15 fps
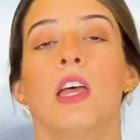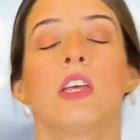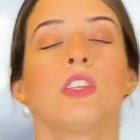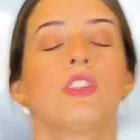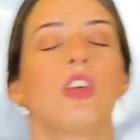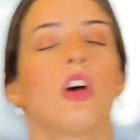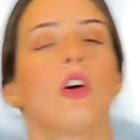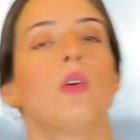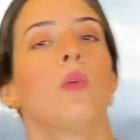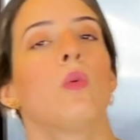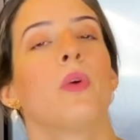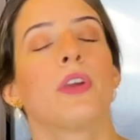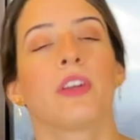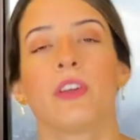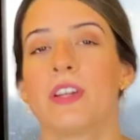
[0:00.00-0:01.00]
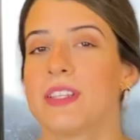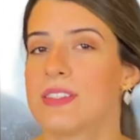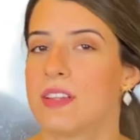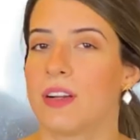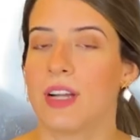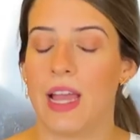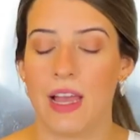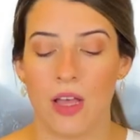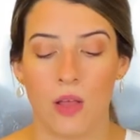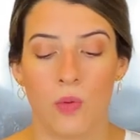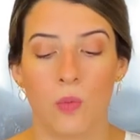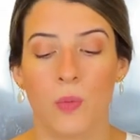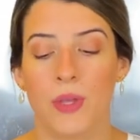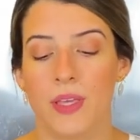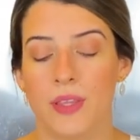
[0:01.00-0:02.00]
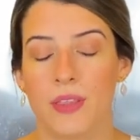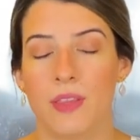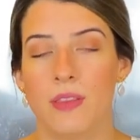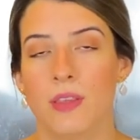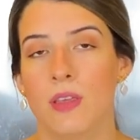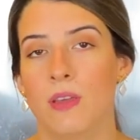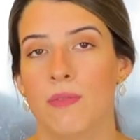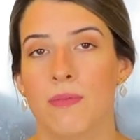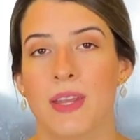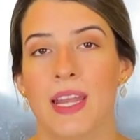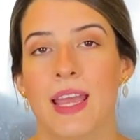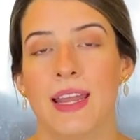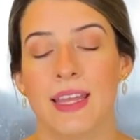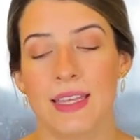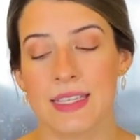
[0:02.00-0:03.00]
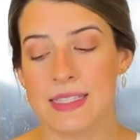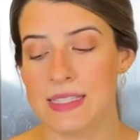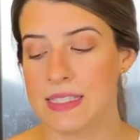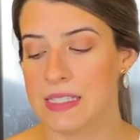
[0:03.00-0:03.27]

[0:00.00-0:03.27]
So we're going to start out with the bananas.